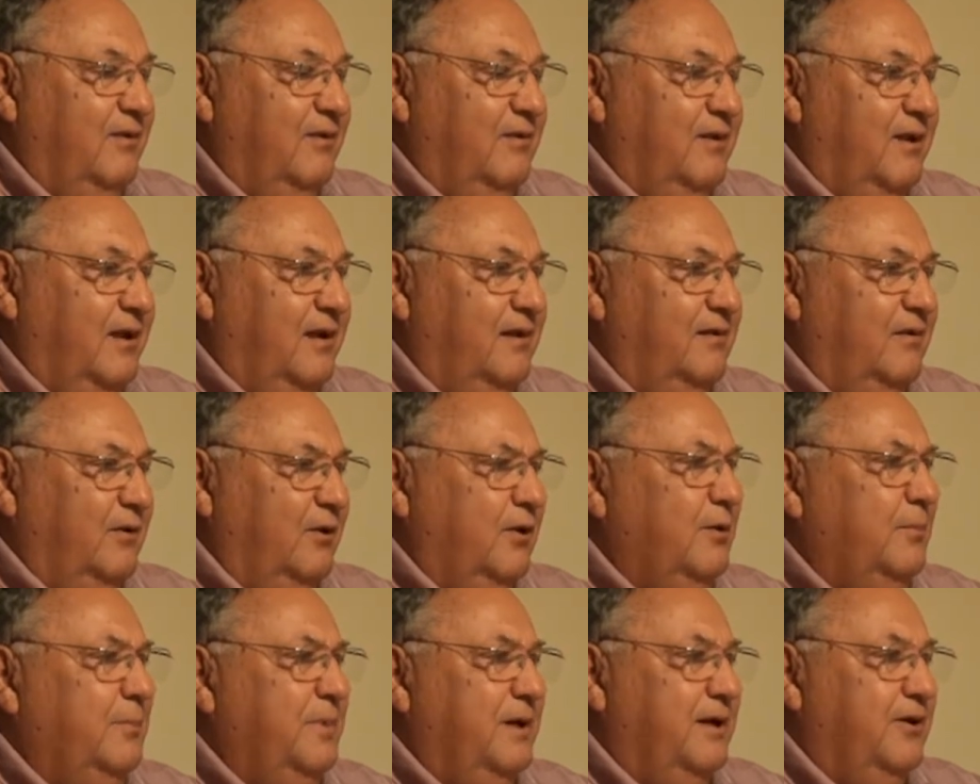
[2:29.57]
a
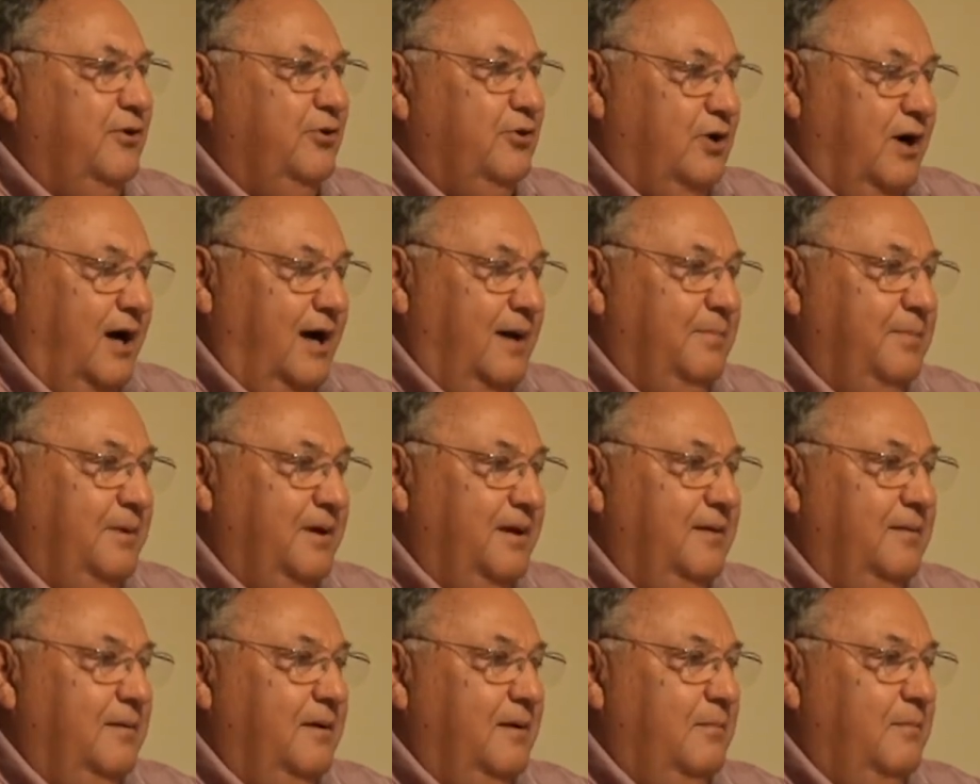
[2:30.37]
little bit of
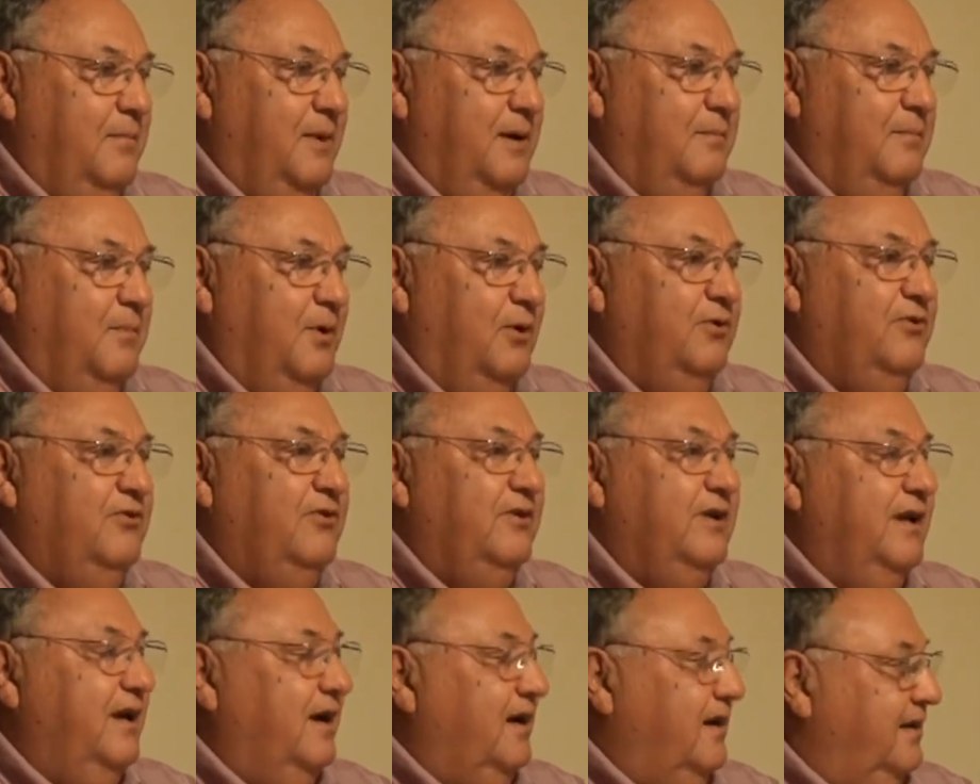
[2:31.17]
trapping, but
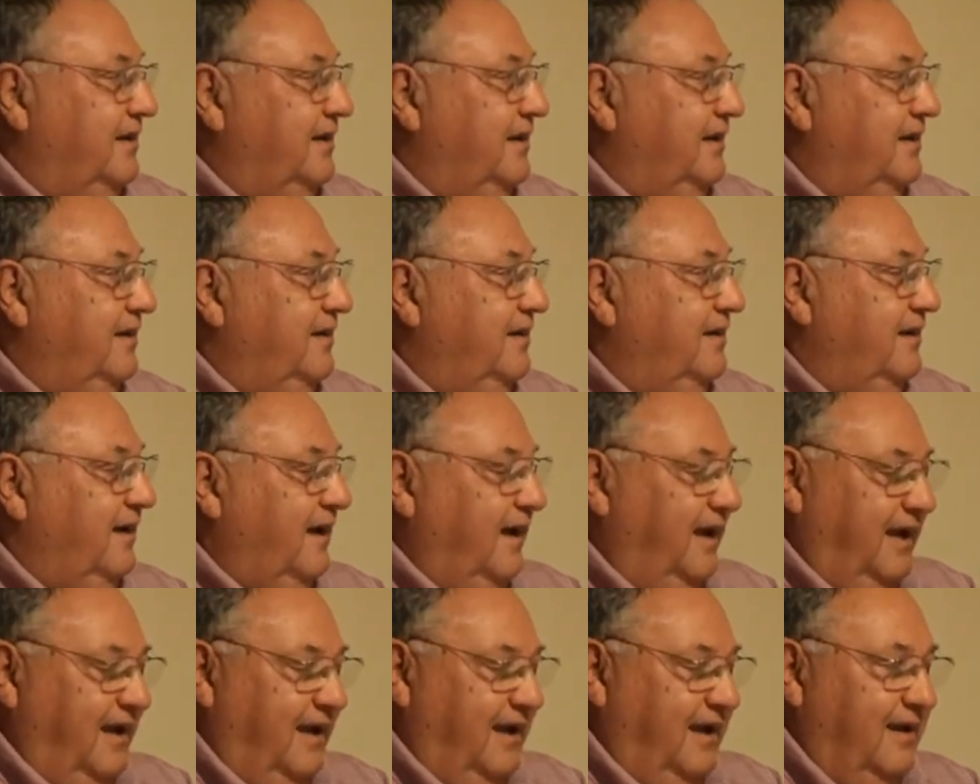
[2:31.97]
mostly hunting,
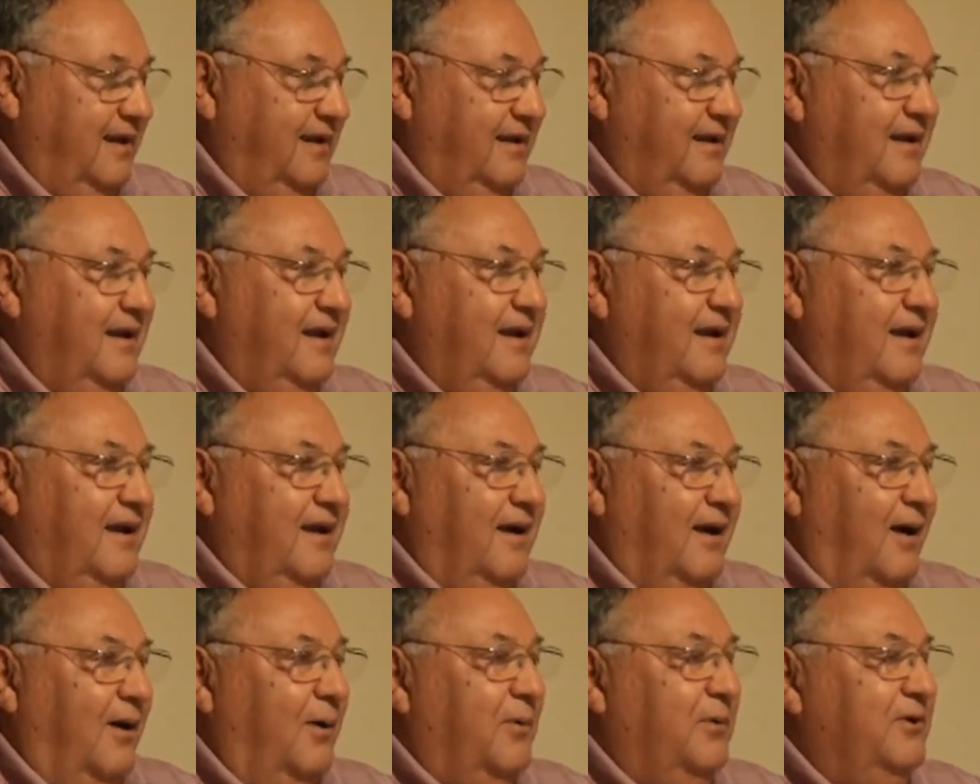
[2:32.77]
and
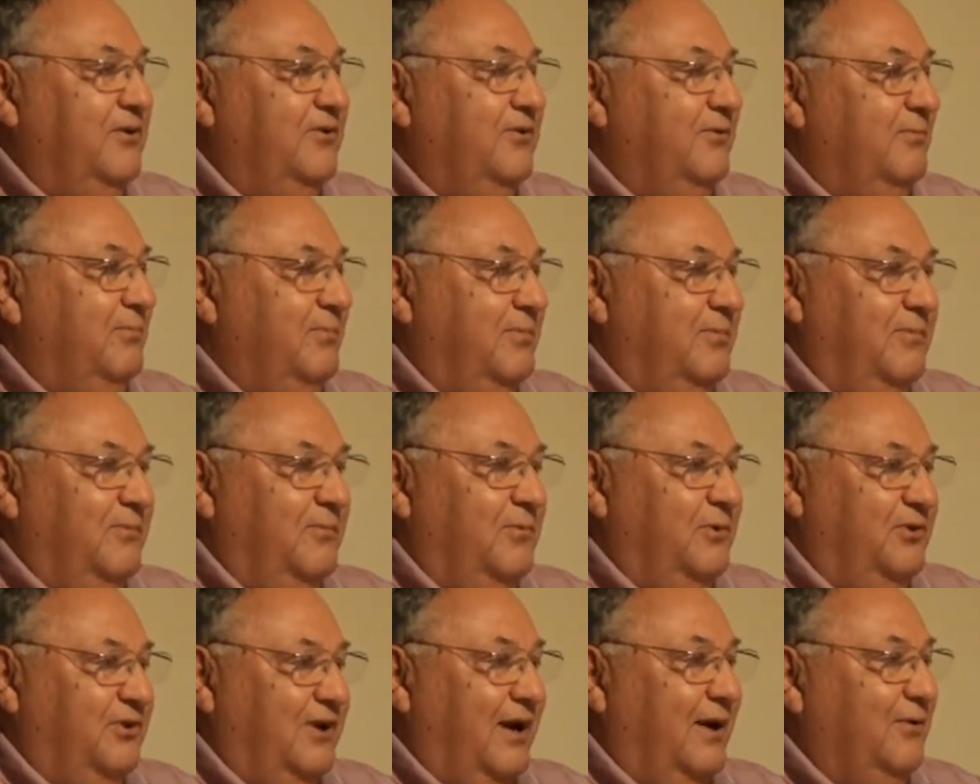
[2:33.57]
always
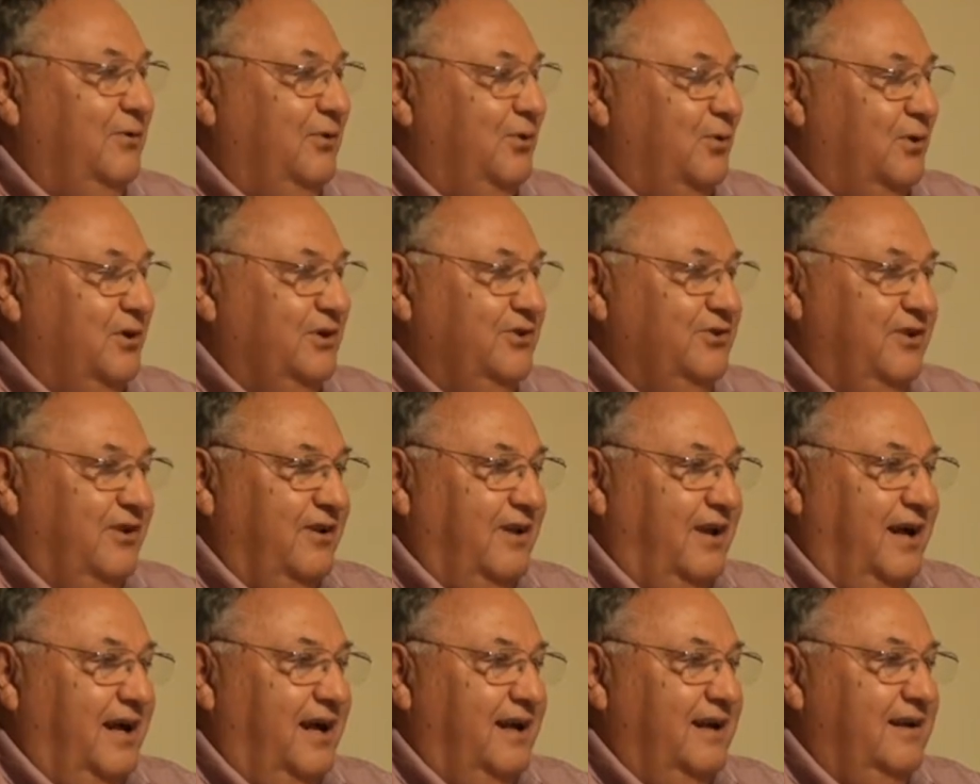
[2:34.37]
was outdoors a
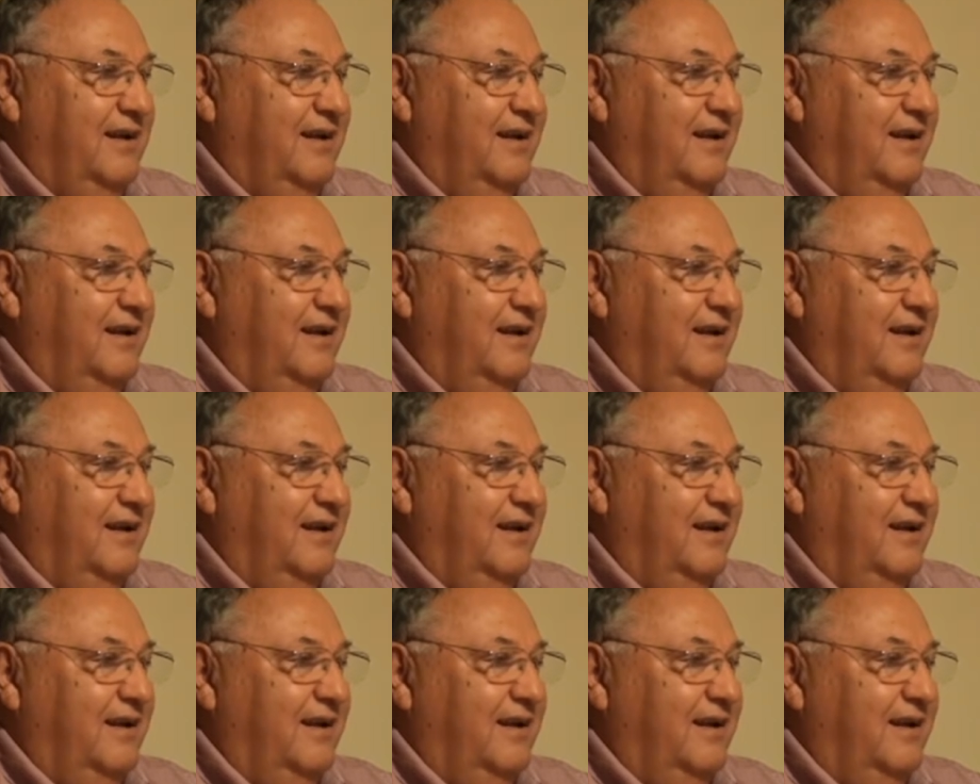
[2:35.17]
lot.